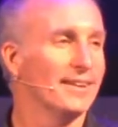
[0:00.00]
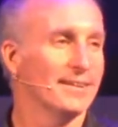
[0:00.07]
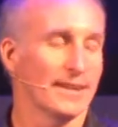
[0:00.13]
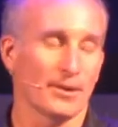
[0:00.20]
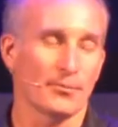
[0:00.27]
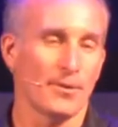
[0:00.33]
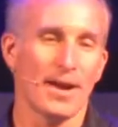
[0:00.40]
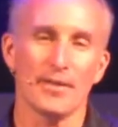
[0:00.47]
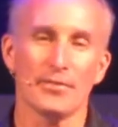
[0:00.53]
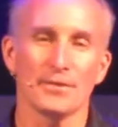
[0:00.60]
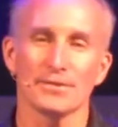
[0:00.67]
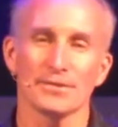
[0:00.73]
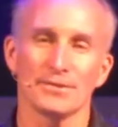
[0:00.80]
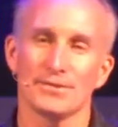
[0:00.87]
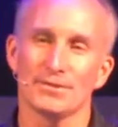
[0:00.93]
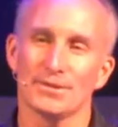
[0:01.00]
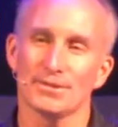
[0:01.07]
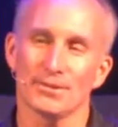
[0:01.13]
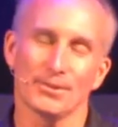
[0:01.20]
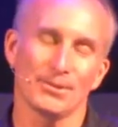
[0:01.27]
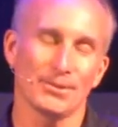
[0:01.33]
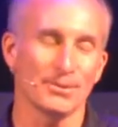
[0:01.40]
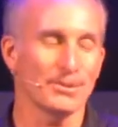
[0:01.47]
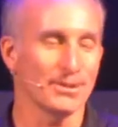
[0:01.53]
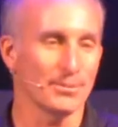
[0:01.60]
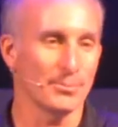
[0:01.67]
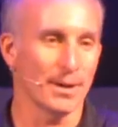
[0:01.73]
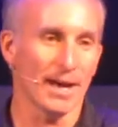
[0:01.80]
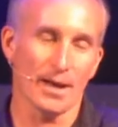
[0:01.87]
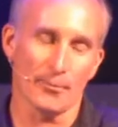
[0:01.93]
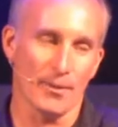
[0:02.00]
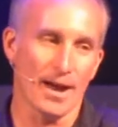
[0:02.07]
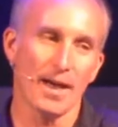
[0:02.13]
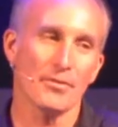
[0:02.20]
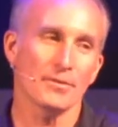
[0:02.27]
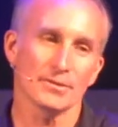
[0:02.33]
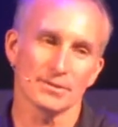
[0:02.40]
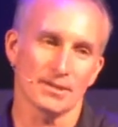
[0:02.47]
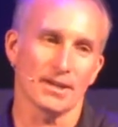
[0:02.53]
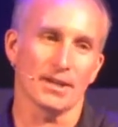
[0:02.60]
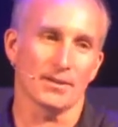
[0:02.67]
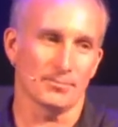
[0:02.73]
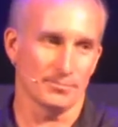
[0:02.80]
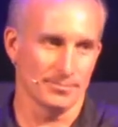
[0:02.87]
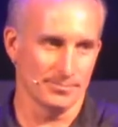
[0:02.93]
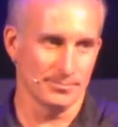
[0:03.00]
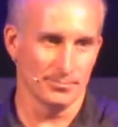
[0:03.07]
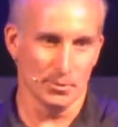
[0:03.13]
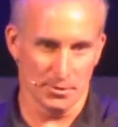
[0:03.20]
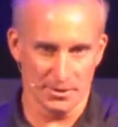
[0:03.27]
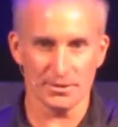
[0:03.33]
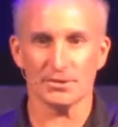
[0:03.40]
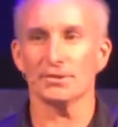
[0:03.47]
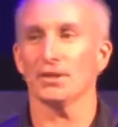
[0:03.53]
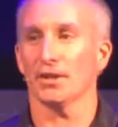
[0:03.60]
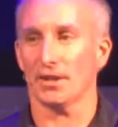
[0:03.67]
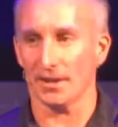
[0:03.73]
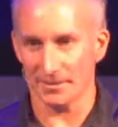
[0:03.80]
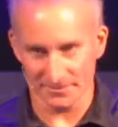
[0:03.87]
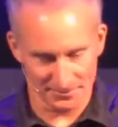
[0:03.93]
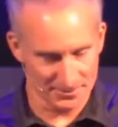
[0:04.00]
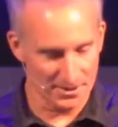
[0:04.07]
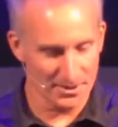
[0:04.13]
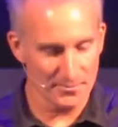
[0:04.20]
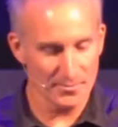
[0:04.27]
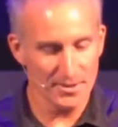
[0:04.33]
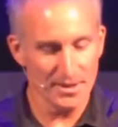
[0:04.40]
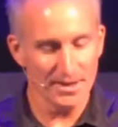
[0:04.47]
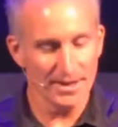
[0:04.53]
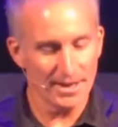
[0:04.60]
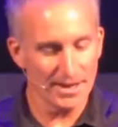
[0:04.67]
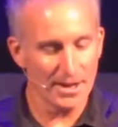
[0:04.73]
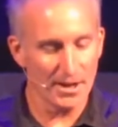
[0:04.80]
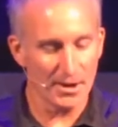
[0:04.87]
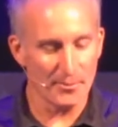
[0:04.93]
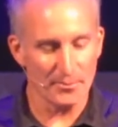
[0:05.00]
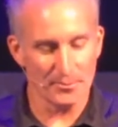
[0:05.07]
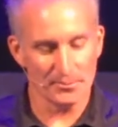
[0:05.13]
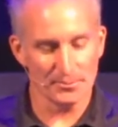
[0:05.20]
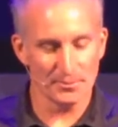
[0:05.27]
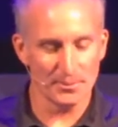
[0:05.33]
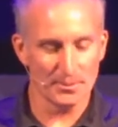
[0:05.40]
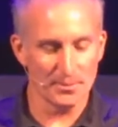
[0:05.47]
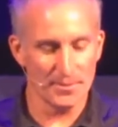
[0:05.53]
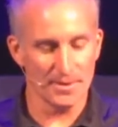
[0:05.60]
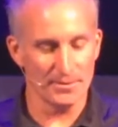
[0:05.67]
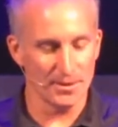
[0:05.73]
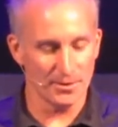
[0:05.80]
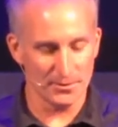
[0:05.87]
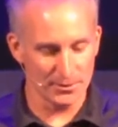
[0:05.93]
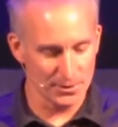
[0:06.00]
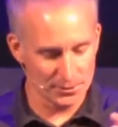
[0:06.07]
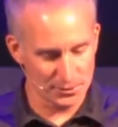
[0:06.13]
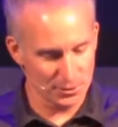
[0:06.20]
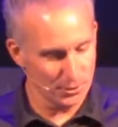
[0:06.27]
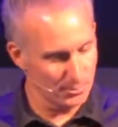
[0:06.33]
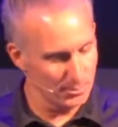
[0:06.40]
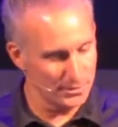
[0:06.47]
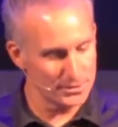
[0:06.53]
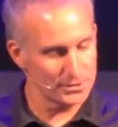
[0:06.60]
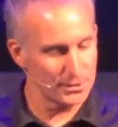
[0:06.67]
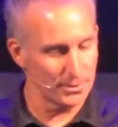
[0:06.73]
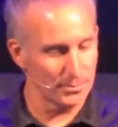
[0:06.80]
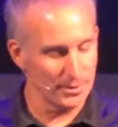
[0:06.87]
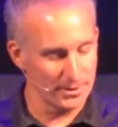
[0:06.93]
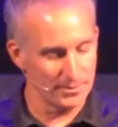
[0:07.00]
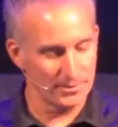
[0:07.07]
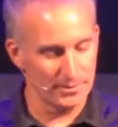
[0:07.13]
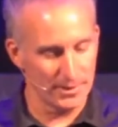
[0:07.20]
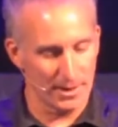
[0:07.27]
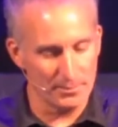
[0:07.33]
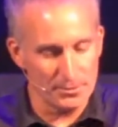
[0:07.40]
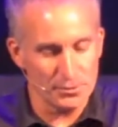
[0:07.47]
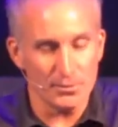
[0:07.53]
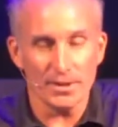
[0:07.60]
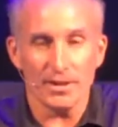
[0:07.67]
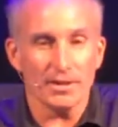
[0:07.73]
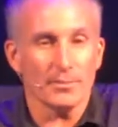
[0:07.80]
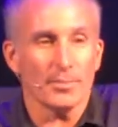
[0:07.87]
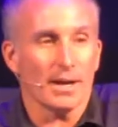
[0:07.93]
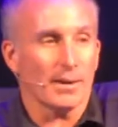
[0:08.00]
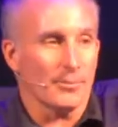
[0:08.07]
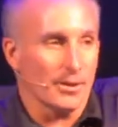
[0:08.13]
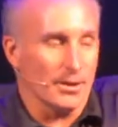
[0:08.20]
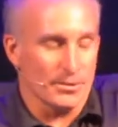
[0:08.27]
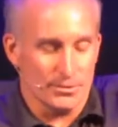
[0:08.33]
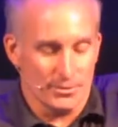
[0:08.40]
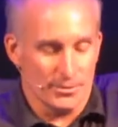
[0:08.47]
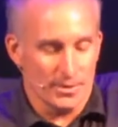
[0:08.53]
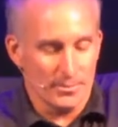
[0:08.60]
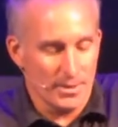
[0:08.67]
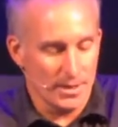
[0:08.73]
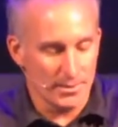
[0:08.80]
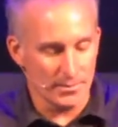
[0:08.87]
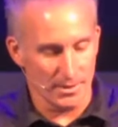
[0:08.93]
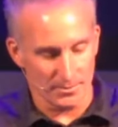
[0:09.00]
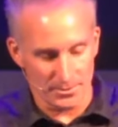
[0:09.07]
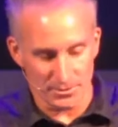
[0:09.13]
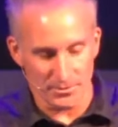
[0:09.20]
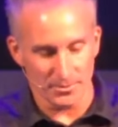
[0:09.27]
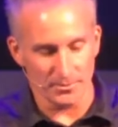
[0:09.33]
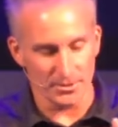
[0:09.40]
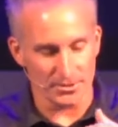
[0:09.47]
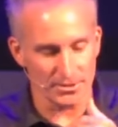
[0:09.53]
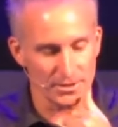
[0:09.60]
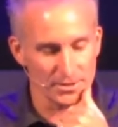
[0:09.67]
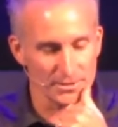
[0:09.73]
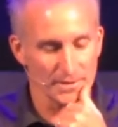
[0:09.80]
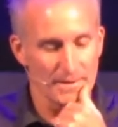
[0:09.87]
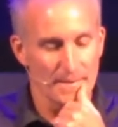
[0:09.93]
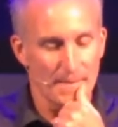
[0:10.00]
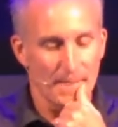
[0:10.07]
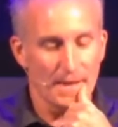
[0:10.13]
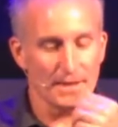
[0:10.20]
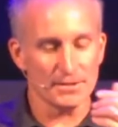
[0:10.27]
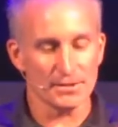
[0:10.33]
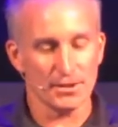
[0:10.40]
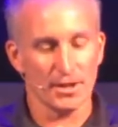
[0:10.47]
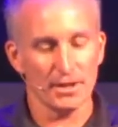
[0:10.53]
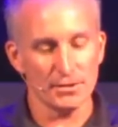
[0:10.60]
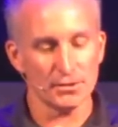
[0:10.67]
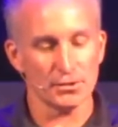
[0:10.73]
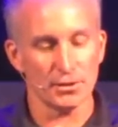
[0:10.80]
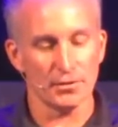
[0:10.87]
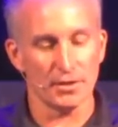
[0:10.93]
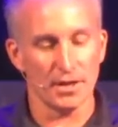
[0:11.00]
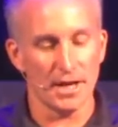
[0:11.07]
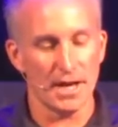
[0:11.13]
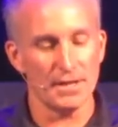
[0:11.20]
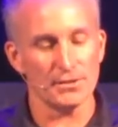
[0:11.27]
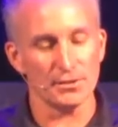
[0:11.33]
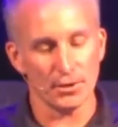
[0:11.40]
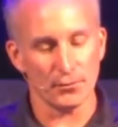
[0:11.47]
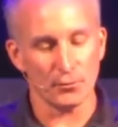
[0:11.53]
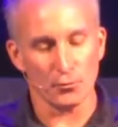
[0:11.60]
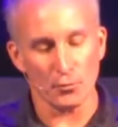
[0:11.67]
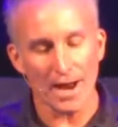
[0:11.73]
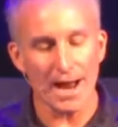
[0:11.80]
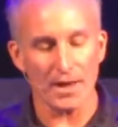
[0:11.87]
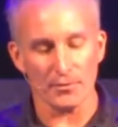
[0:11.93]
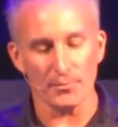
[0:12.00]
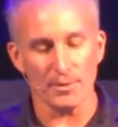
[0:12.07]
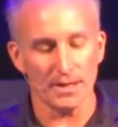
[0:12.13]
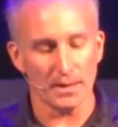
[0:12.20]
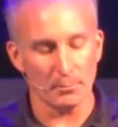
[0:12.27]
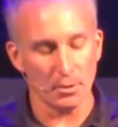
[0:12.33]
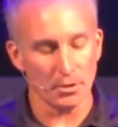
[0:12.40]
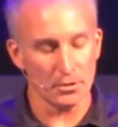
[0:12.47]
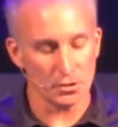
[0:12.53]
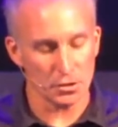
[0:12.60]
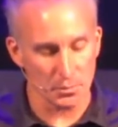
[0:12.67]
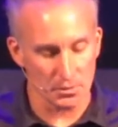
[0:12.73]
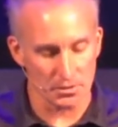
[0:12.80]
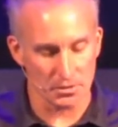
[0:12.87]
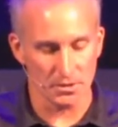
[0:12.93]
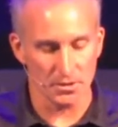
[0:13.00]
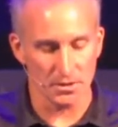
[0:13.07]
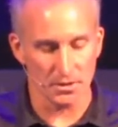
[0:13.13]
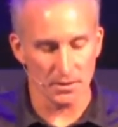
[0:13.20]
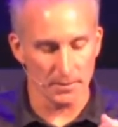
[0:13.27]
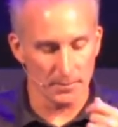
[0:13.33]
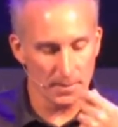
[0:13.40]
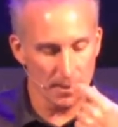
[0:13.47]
like, wrath isn't just, oh, you did bad. Wrath is like ballistic, okay? Um, not that they should go ballistic, but I'm just reading the Bible here, so don't get mad at me. I'm just reading what it says. He is God's servant, an agent of wrath, meaning punishment's going to come,